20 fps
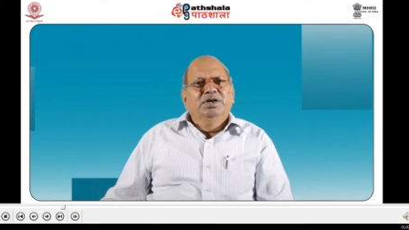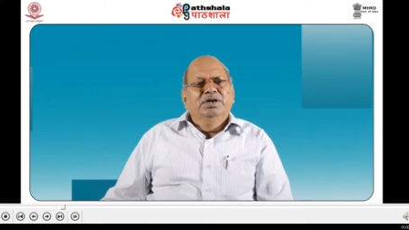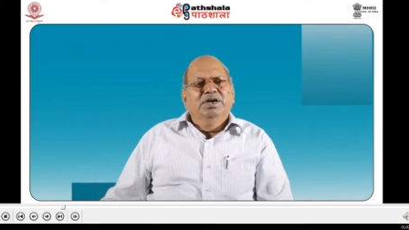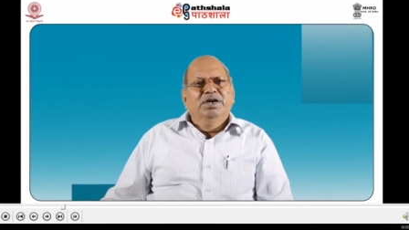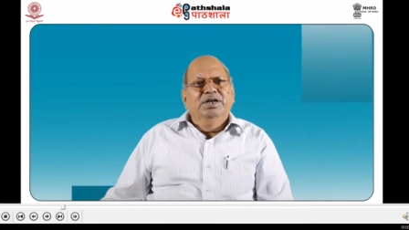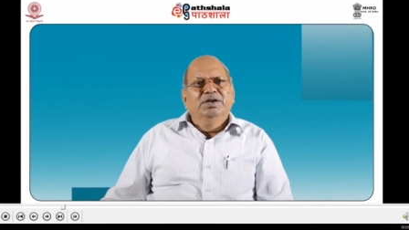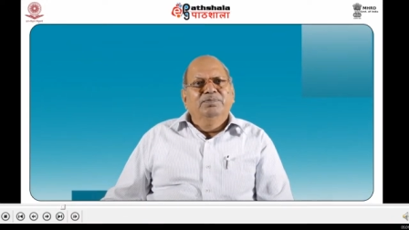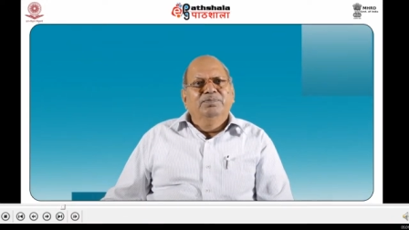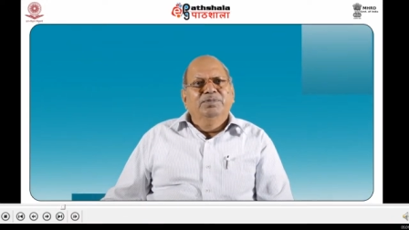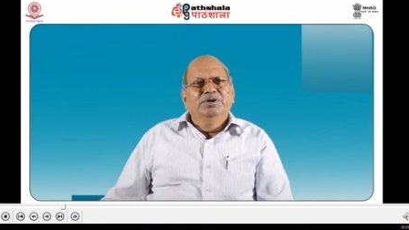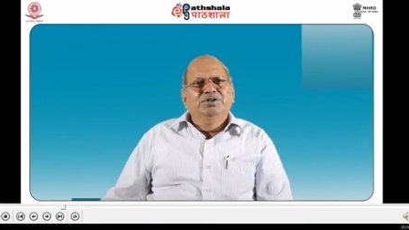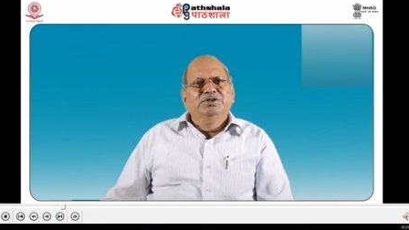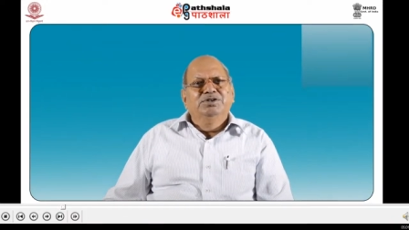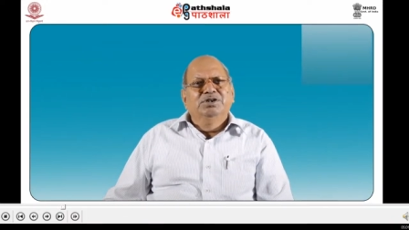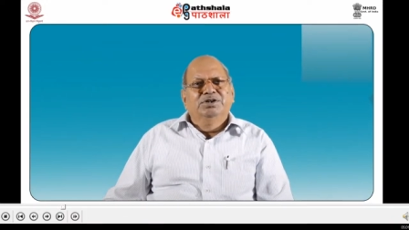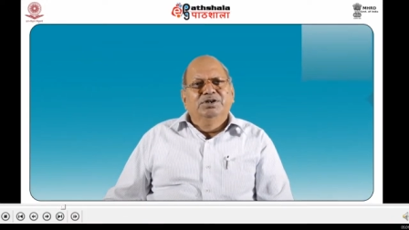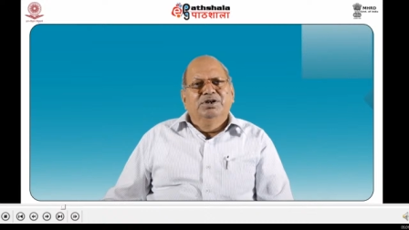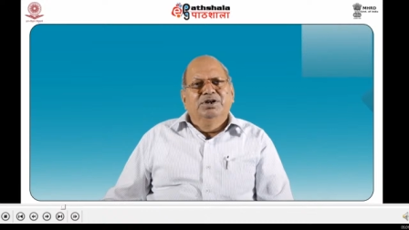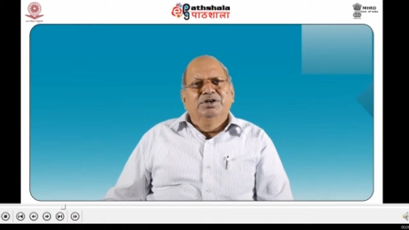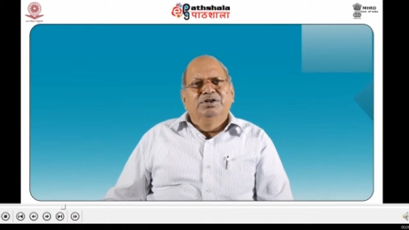can be
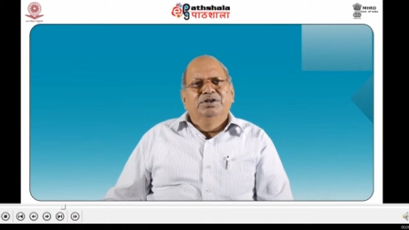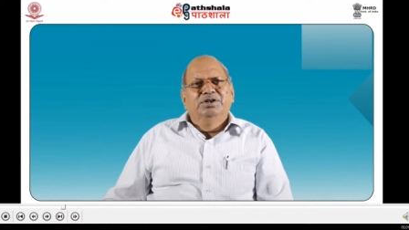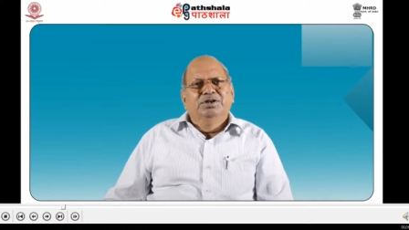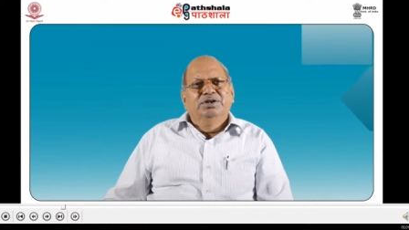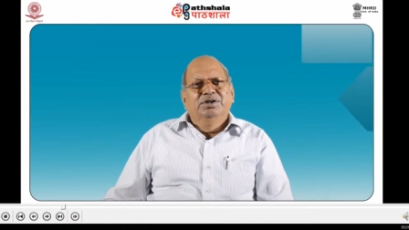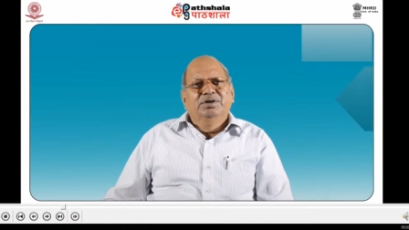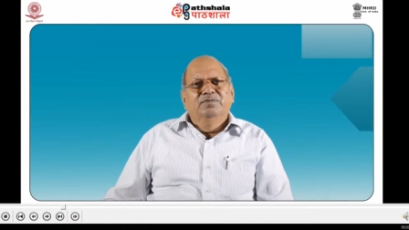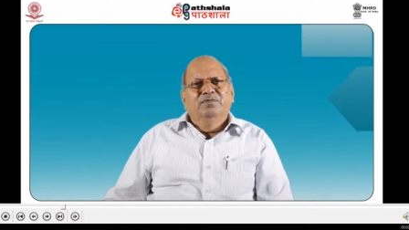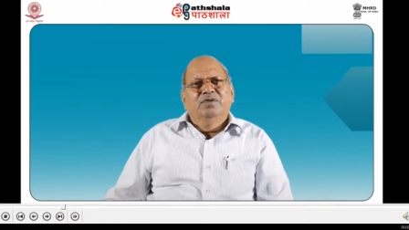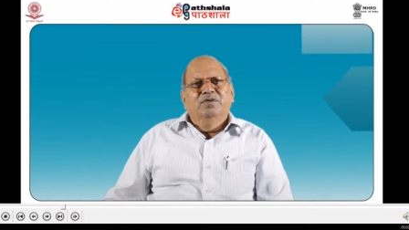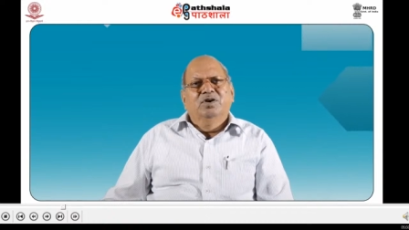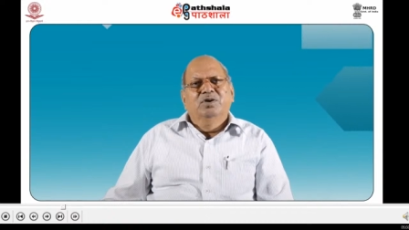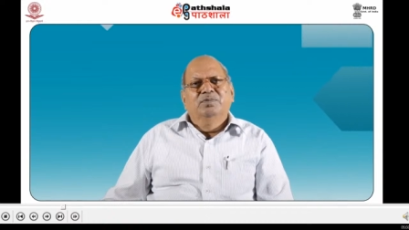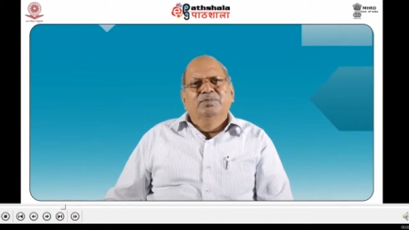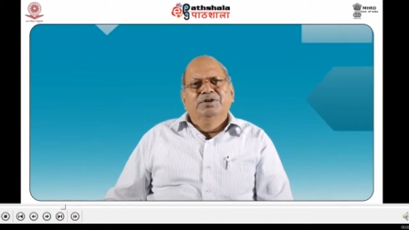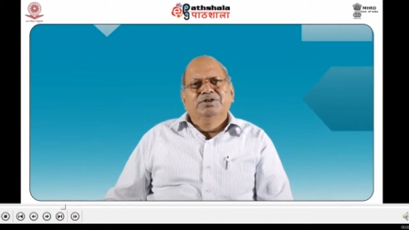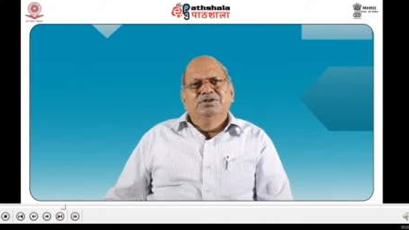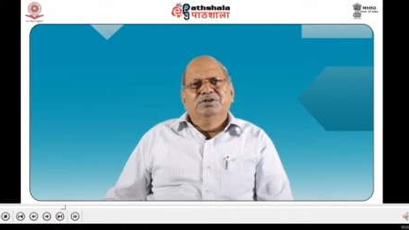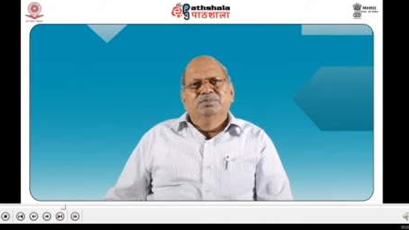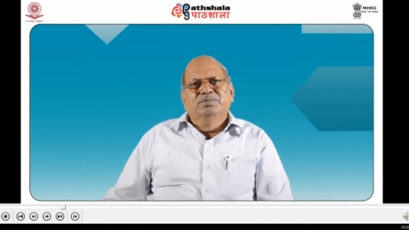generated
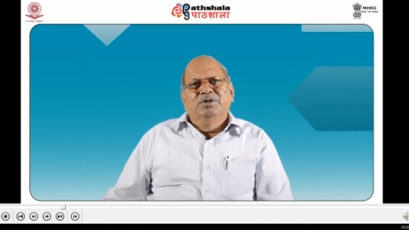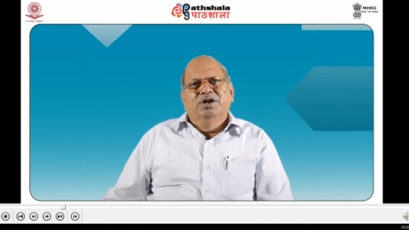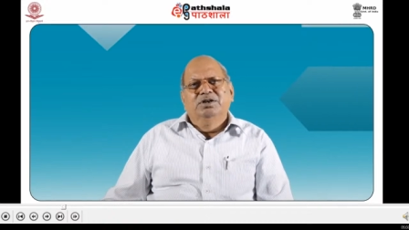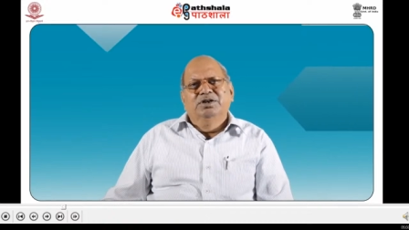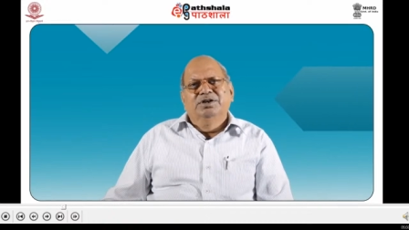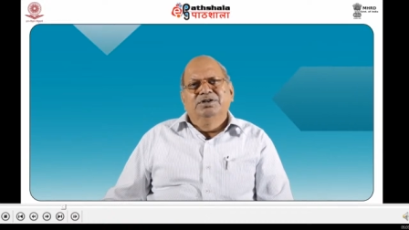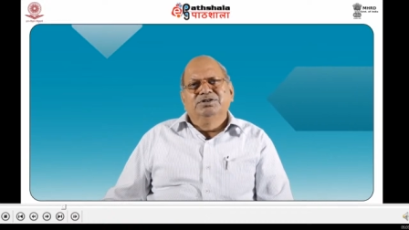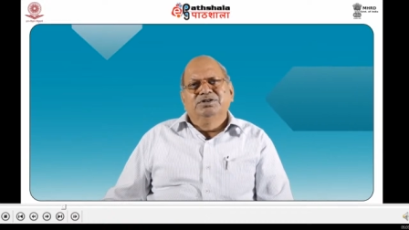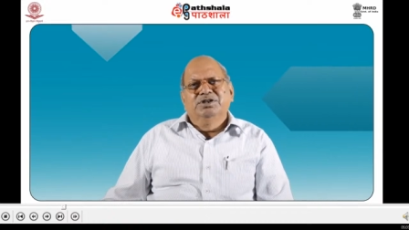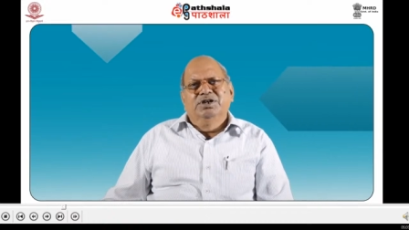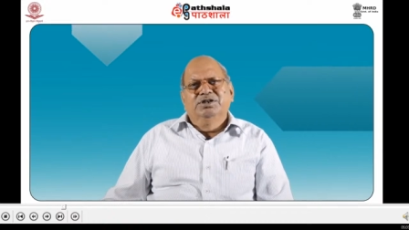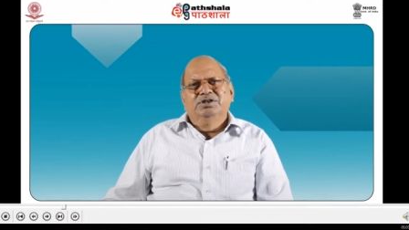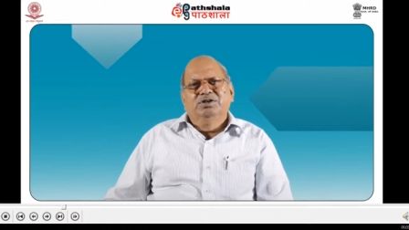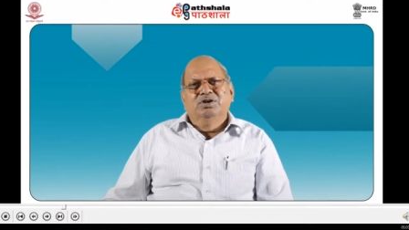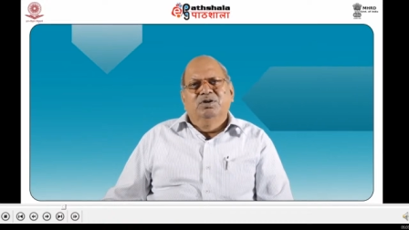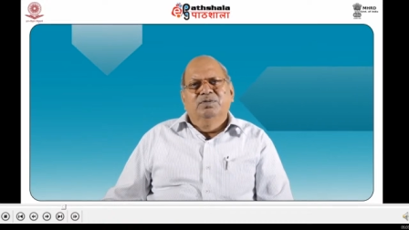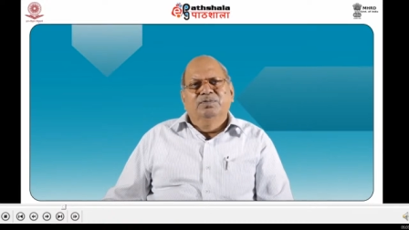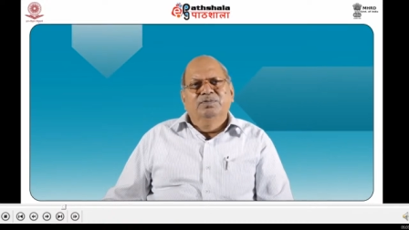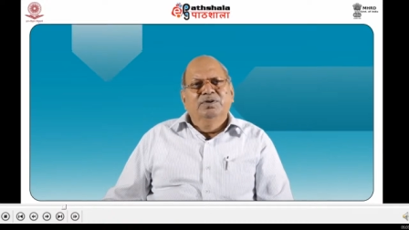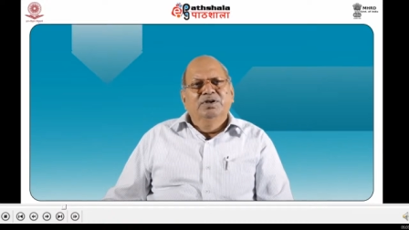from a smaller set
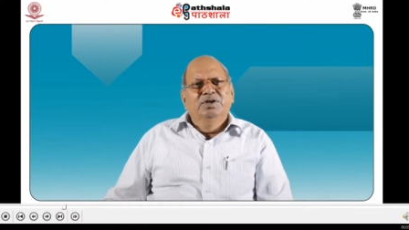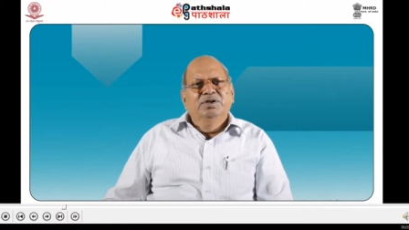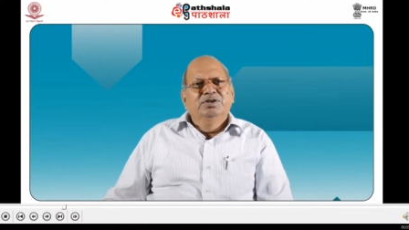of